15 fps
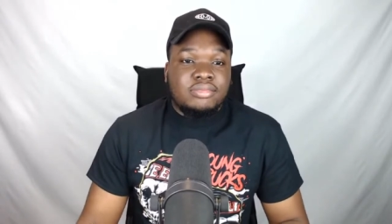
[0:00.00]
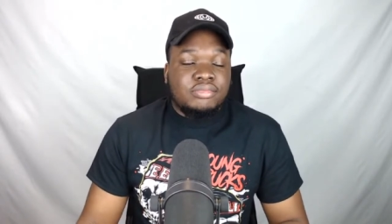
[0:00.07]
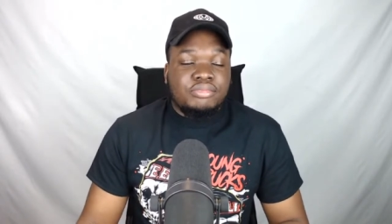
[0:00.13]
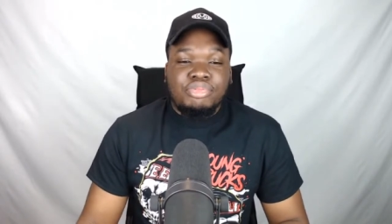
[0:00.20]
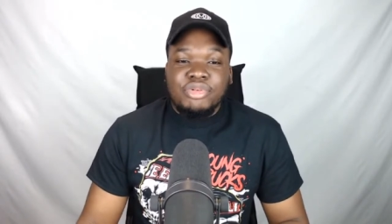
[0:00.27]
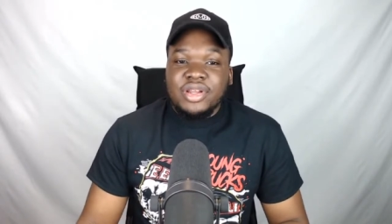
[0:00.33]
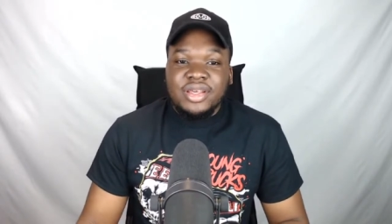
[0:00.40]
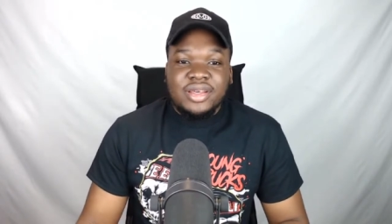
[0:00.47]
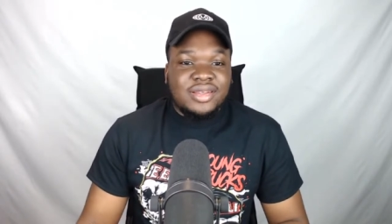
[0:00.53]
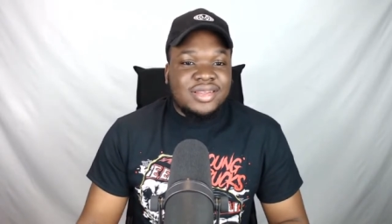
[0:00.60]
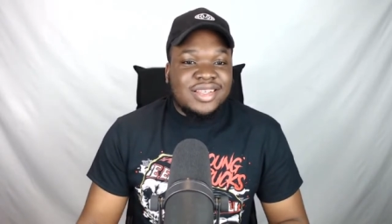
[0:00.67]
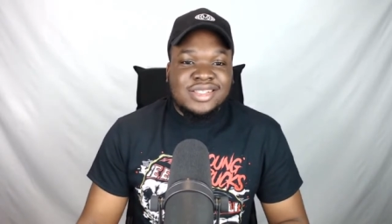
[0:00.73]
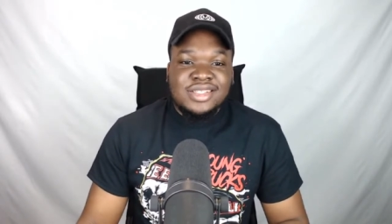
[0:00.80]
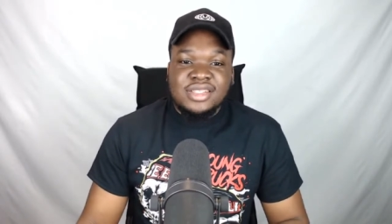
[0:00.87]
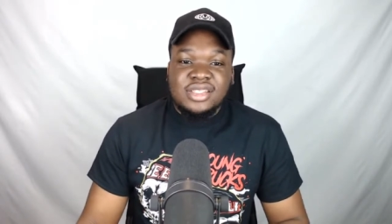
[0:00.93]
Brilliant.
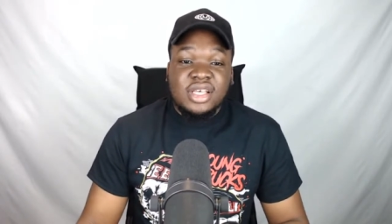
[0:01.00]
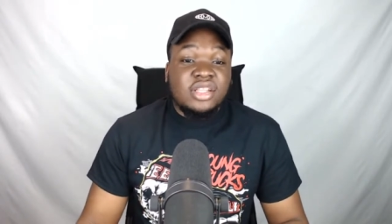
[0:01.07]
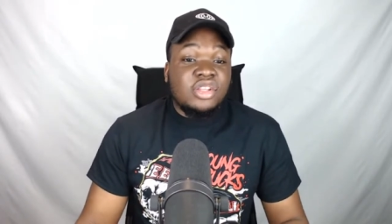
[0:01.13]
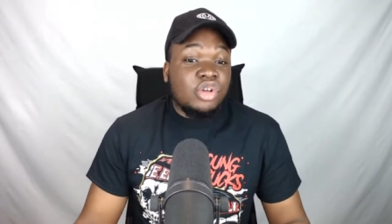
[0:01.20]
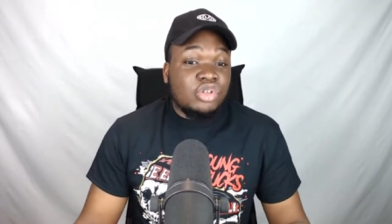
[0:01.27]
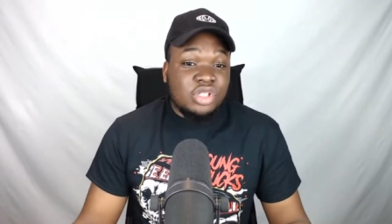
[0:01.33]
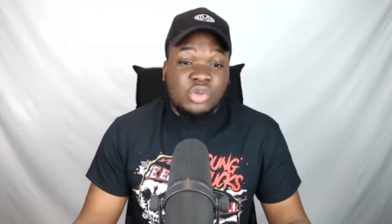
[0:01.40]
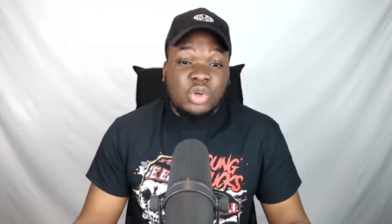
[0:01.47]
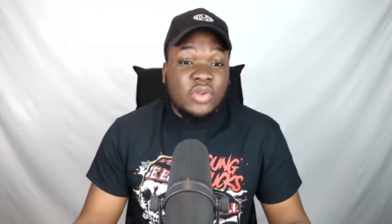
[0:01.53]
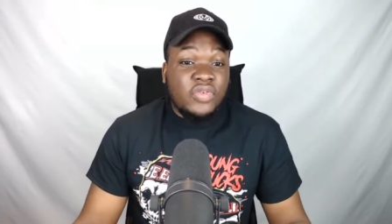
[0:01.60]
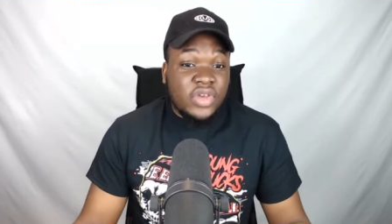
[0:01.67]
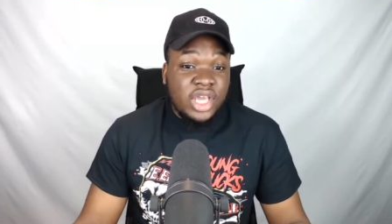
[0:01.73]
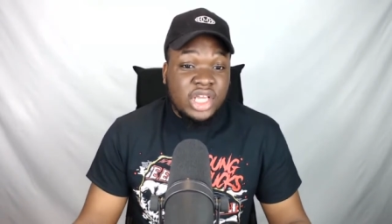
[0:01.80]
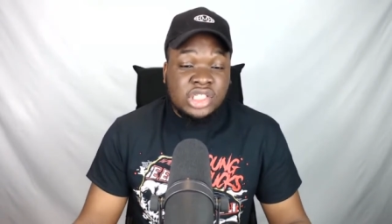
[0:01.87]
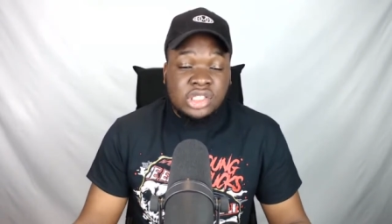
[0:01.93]
This is a no
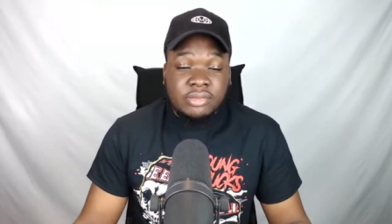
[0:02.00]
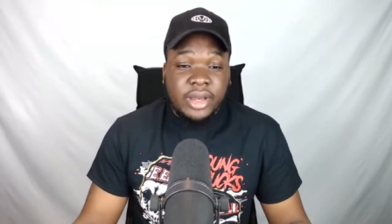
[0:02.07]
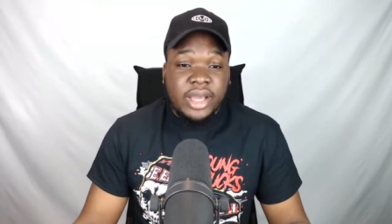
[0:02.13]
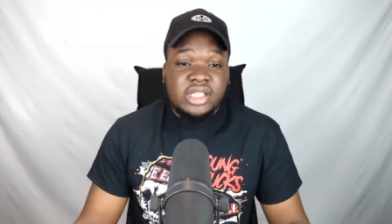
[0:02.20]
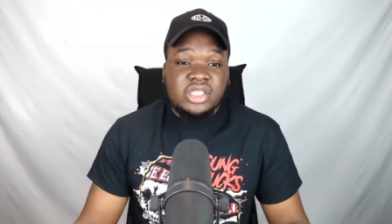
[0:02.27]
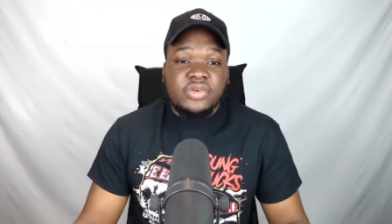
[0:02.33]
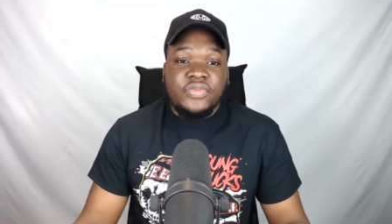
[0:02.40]
disqualification match.